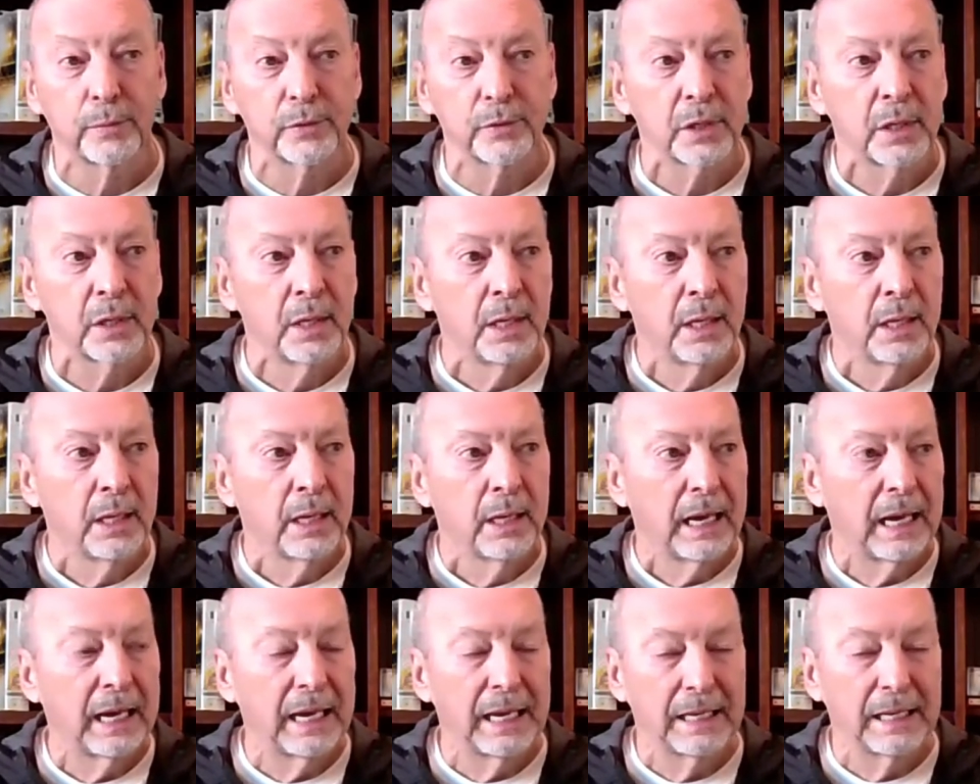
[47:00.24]

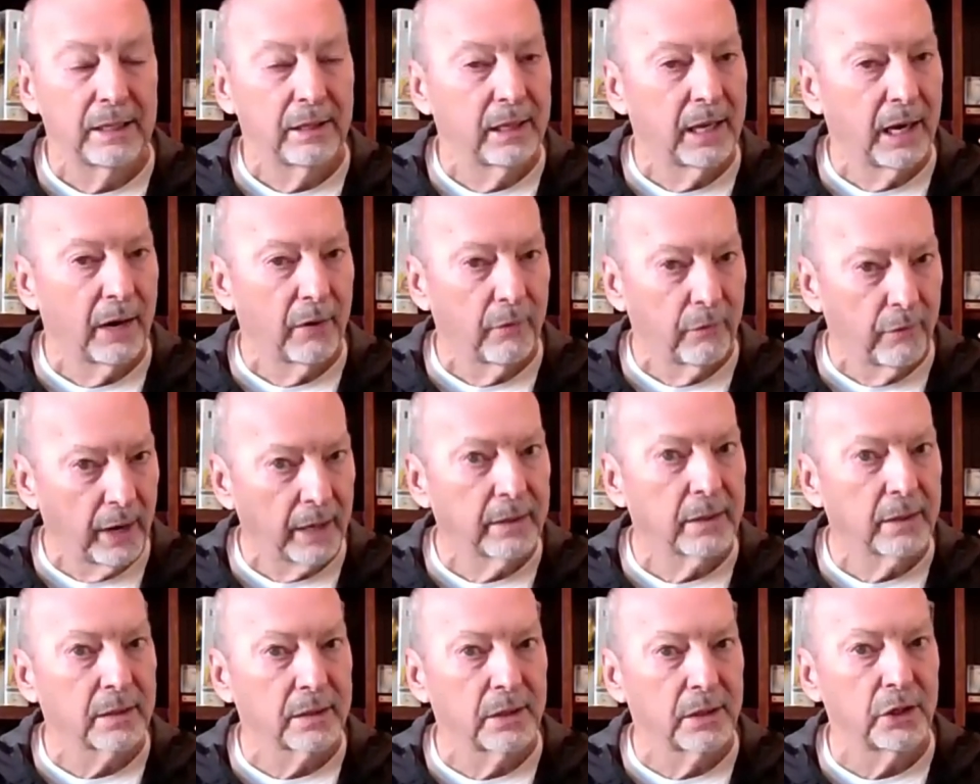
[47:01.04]
platforms
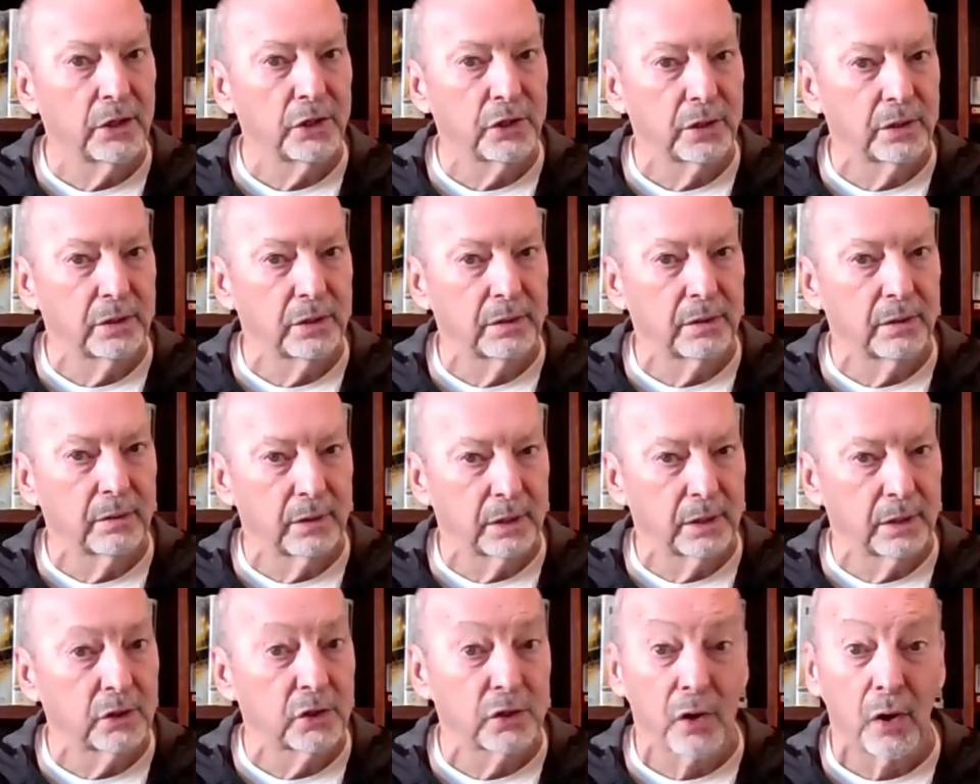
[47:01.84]
and their
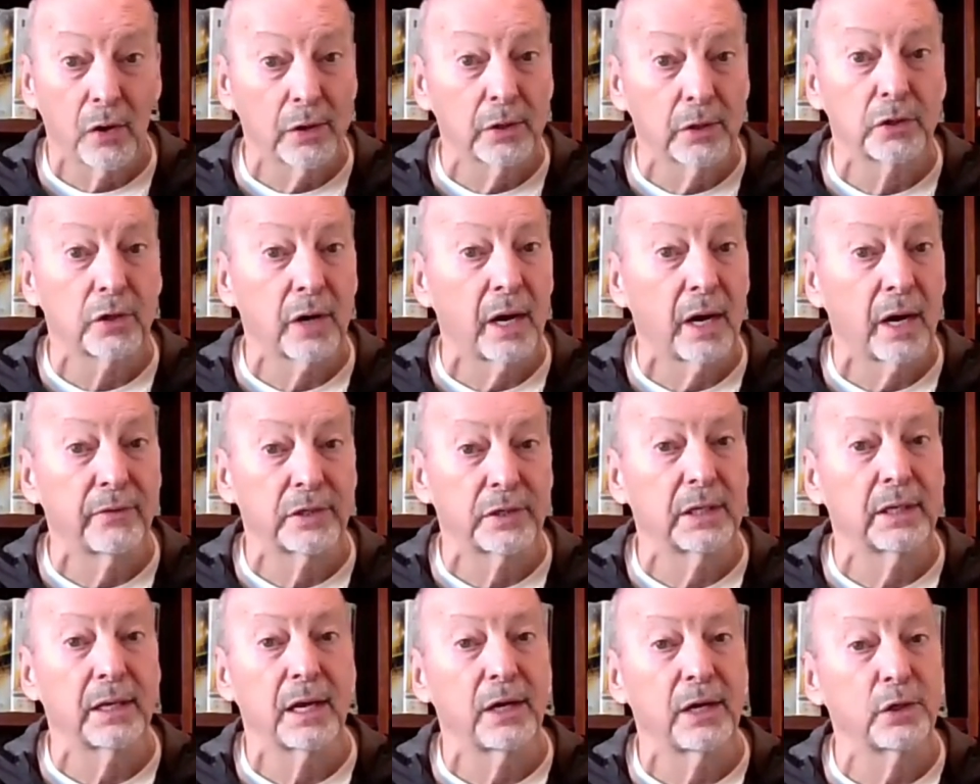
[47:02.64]
recognition that
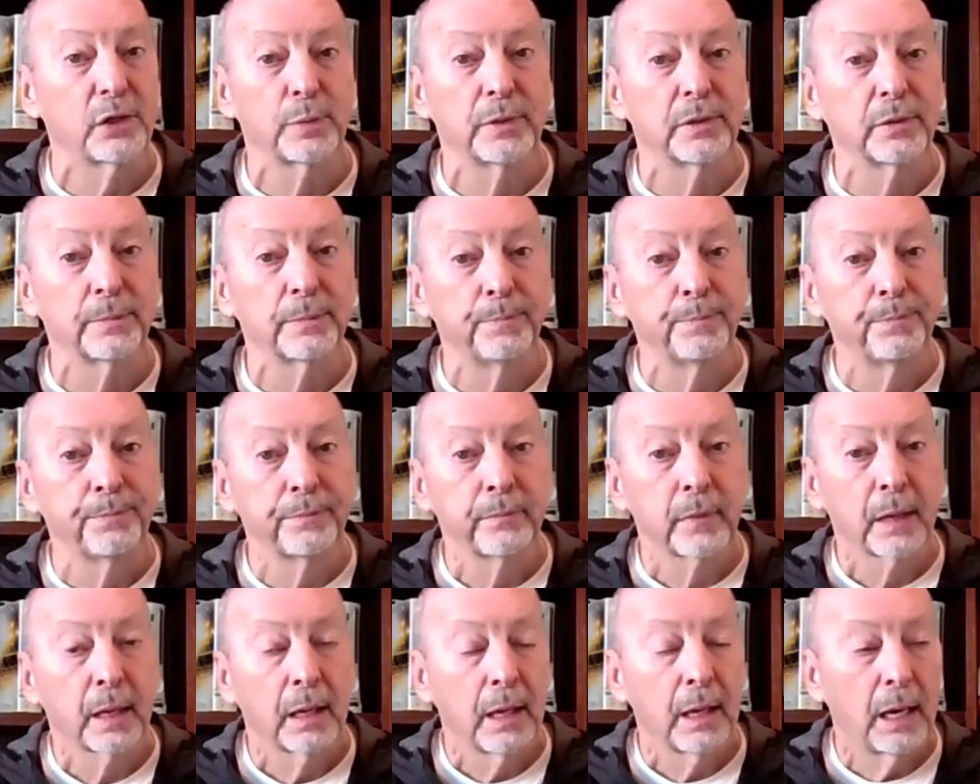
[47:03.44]
soccer drives
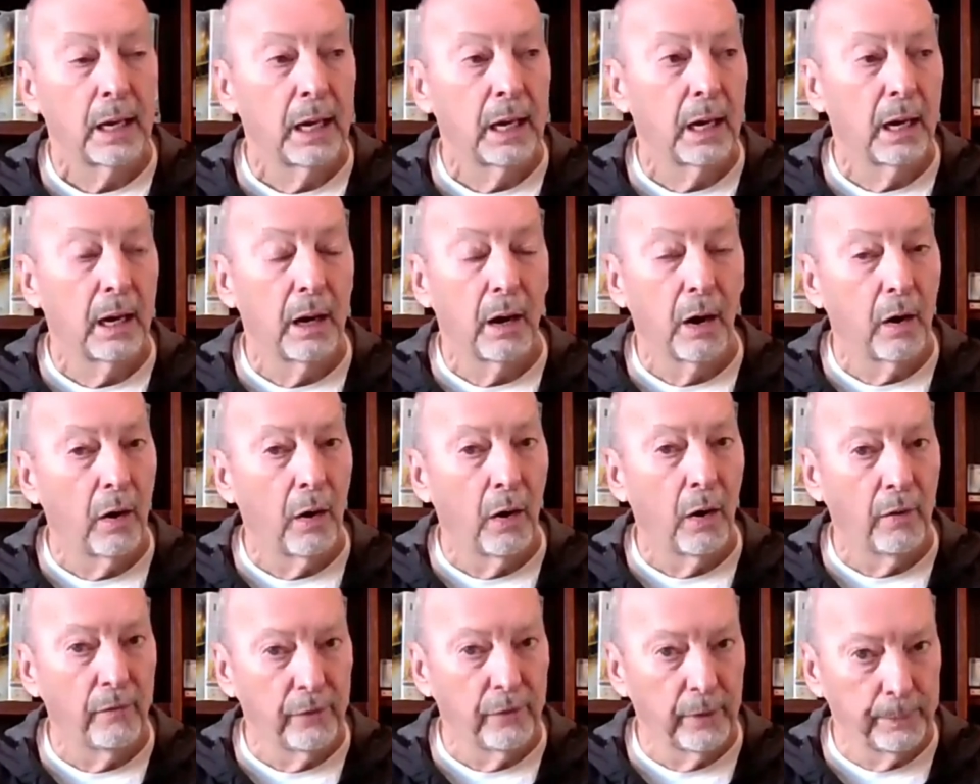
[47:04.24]
engagement
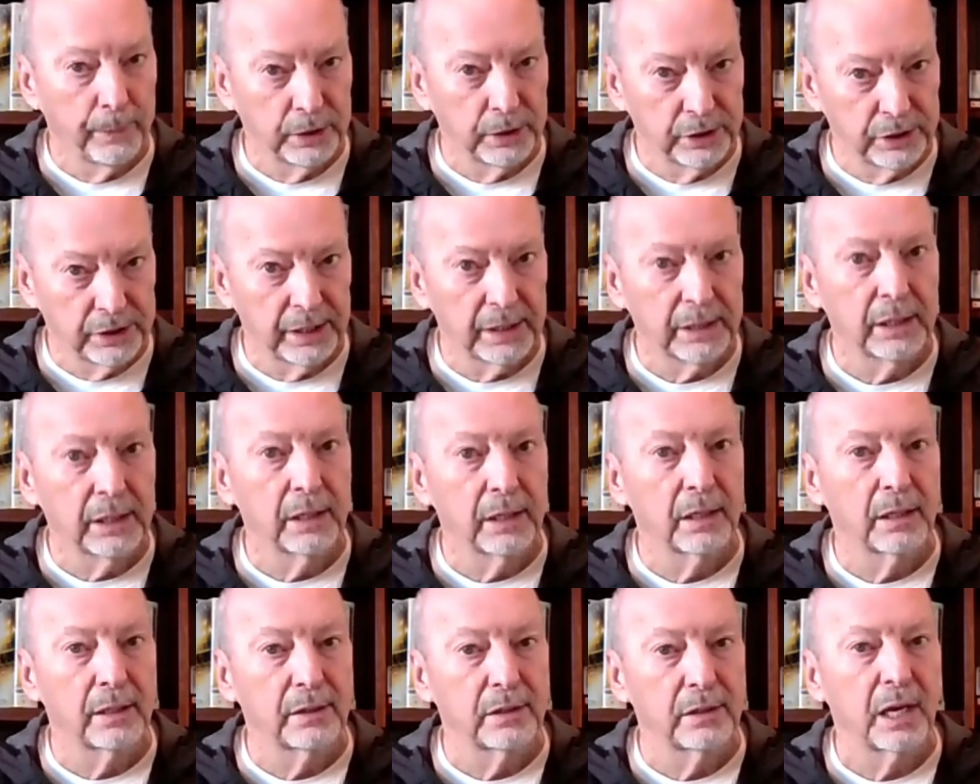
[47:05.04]
of a
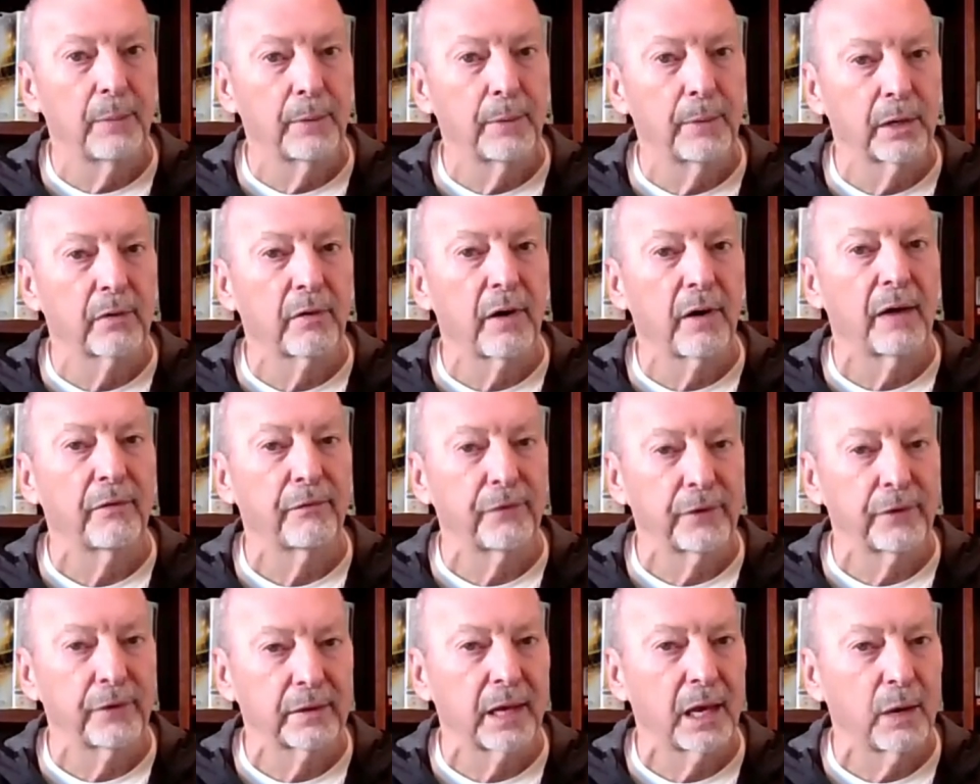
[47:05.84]
particular
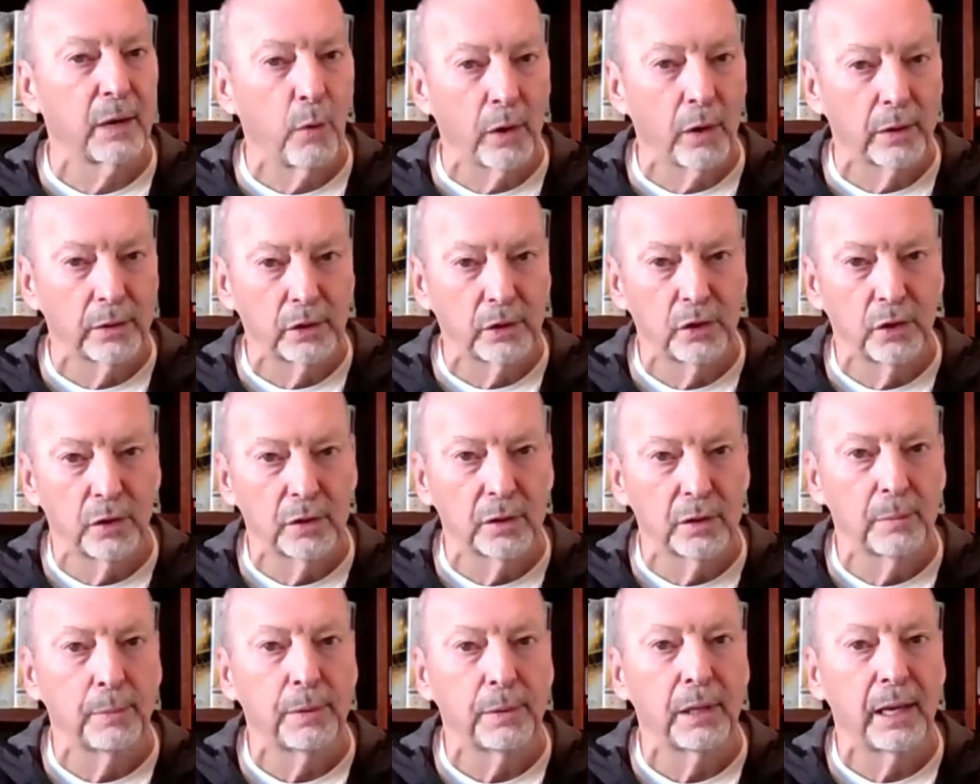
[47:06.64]
demographic they
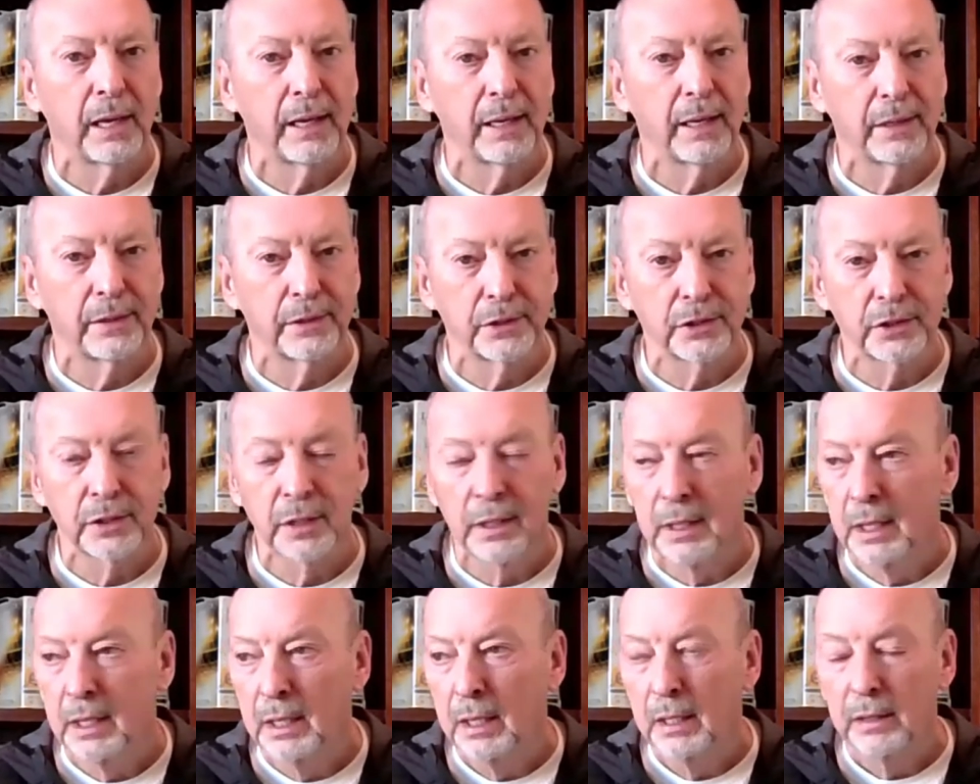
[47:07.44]
want, younger
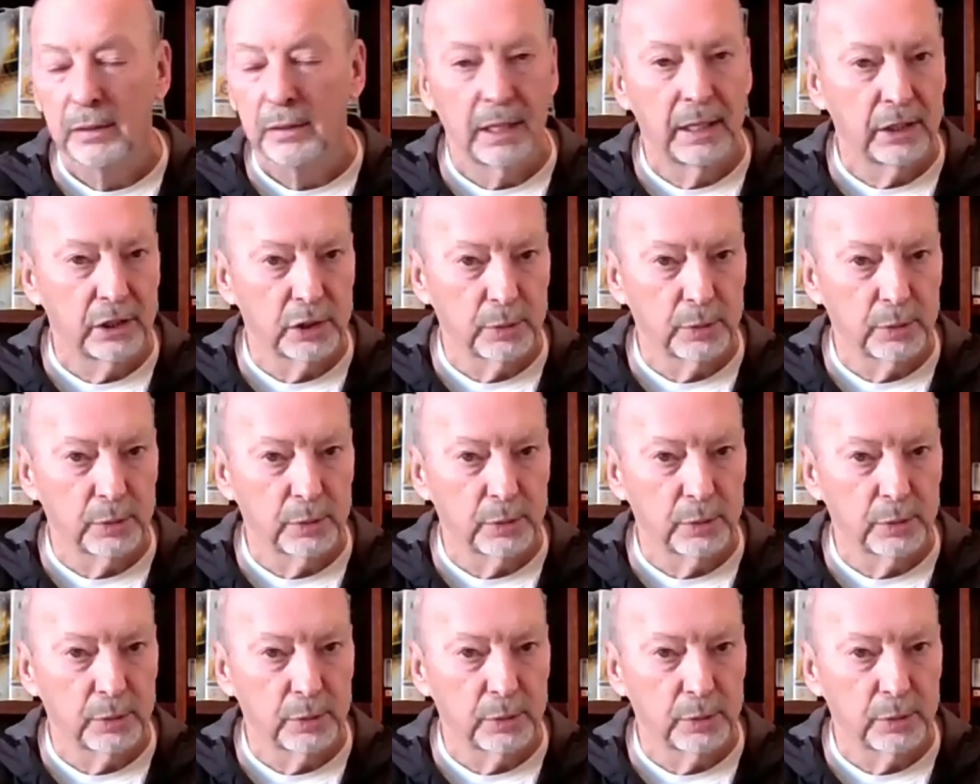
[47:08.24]
players,